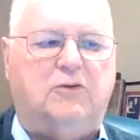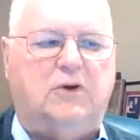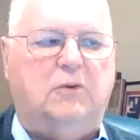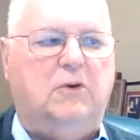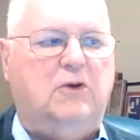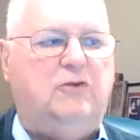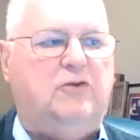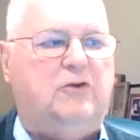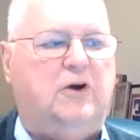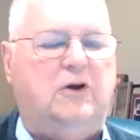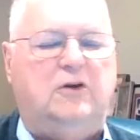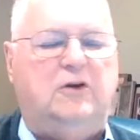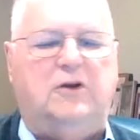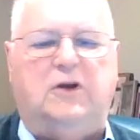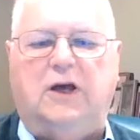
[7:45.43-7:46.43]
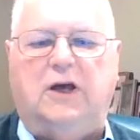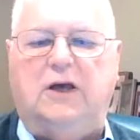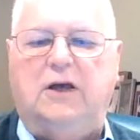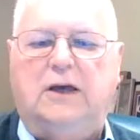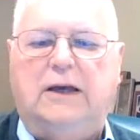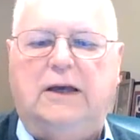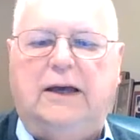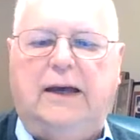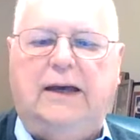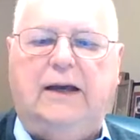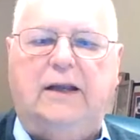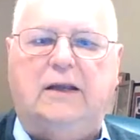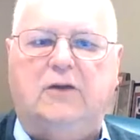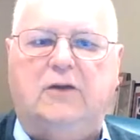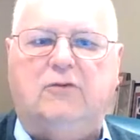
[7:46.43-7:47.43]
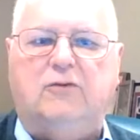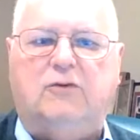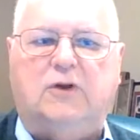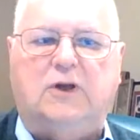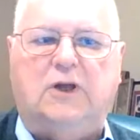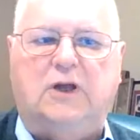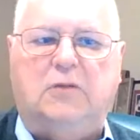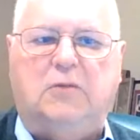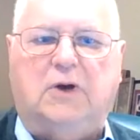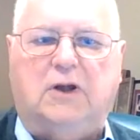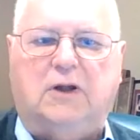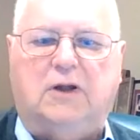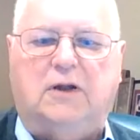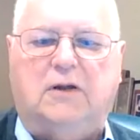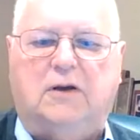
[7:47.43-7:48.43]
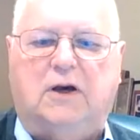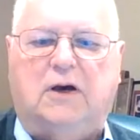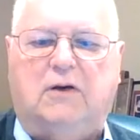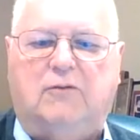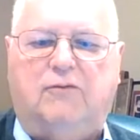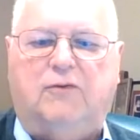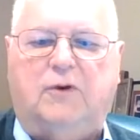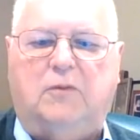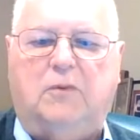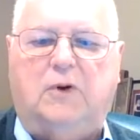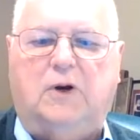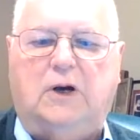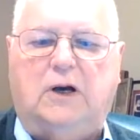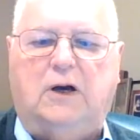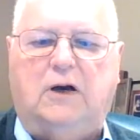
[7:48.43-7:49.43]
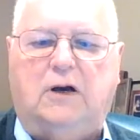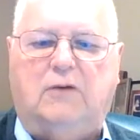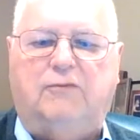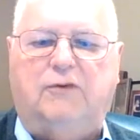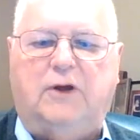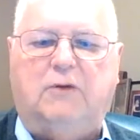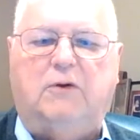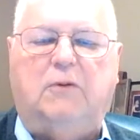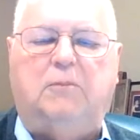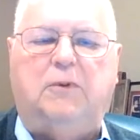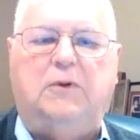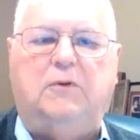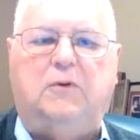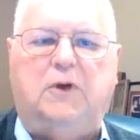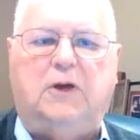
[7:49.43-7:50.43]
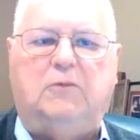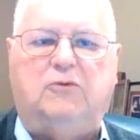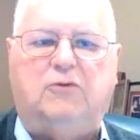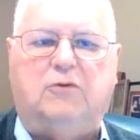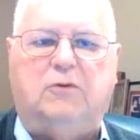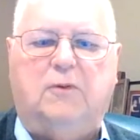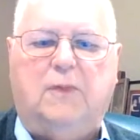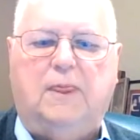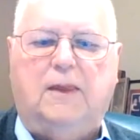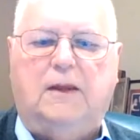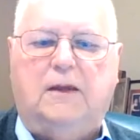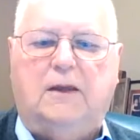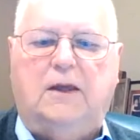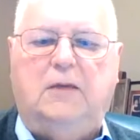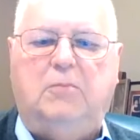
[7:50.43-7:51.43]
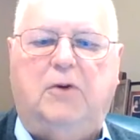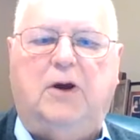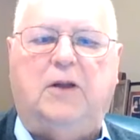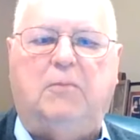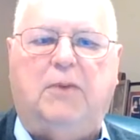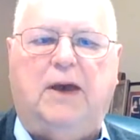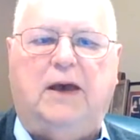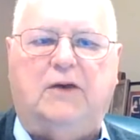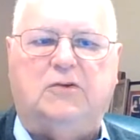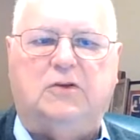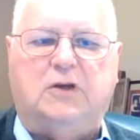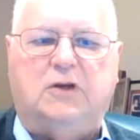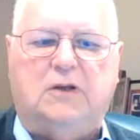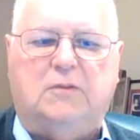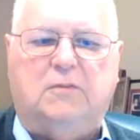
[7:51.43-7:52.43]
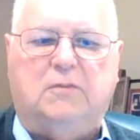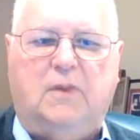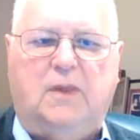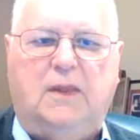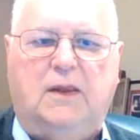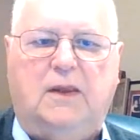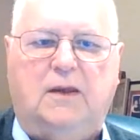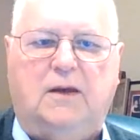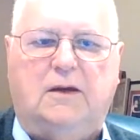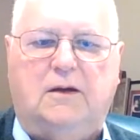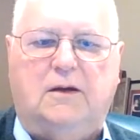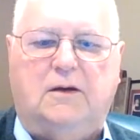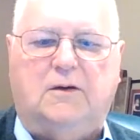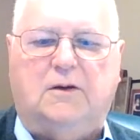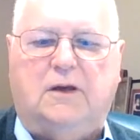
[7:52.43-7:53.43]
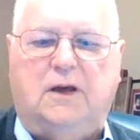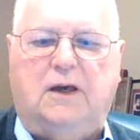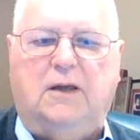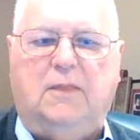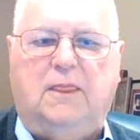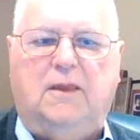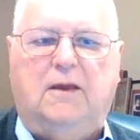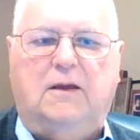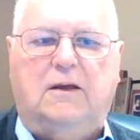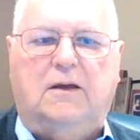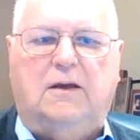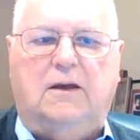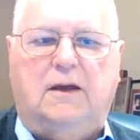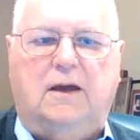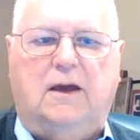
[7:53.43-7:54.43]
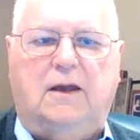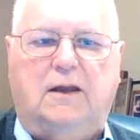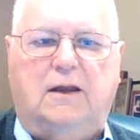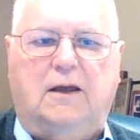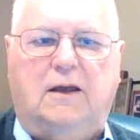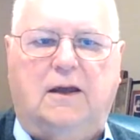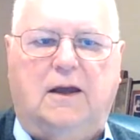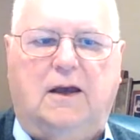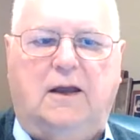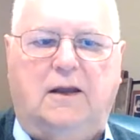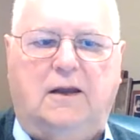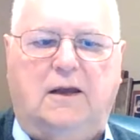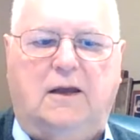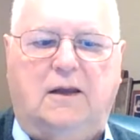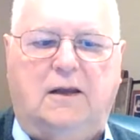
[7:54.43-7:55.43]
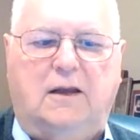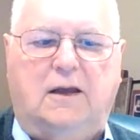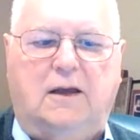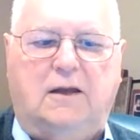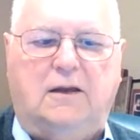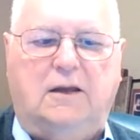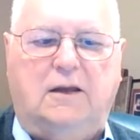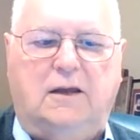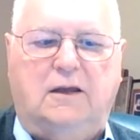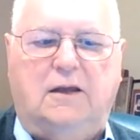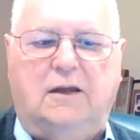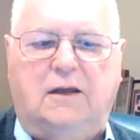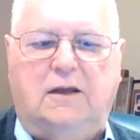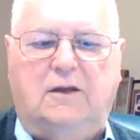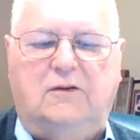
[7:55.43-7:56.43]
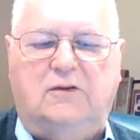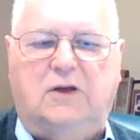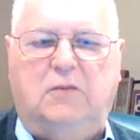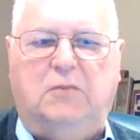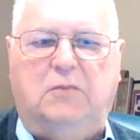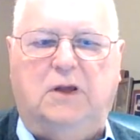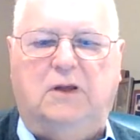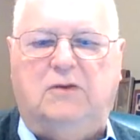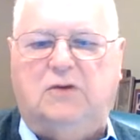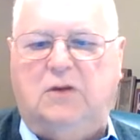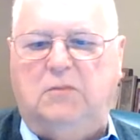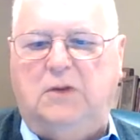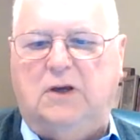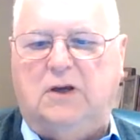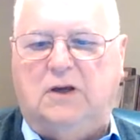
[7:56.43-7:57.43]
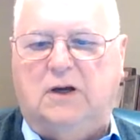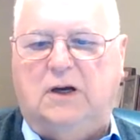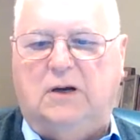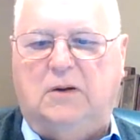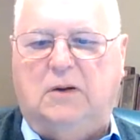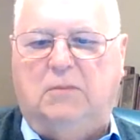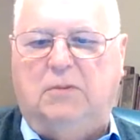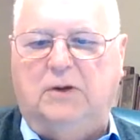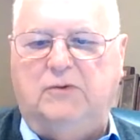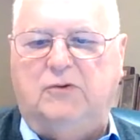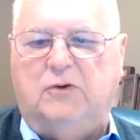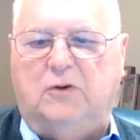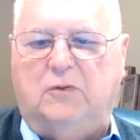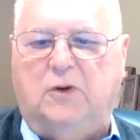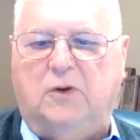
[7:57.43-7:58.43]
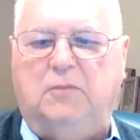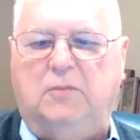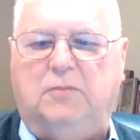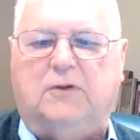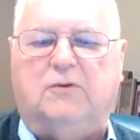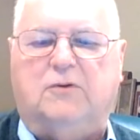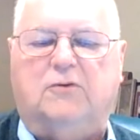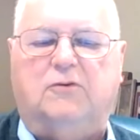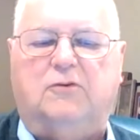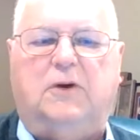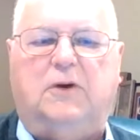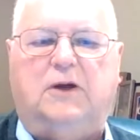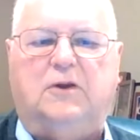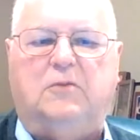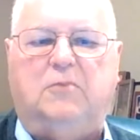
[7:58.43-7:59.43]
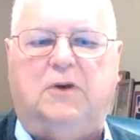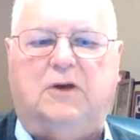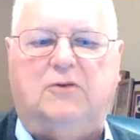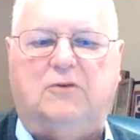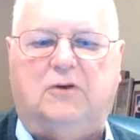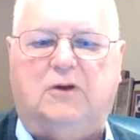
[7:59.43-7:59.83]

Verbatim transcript: I want to start today. I got an interesting email in uh, from uh, a fellow up in New Hampshire. He bought a basket. Okay. And, and and and he he sent me he sent me a, a bunch of great pictures about the basket,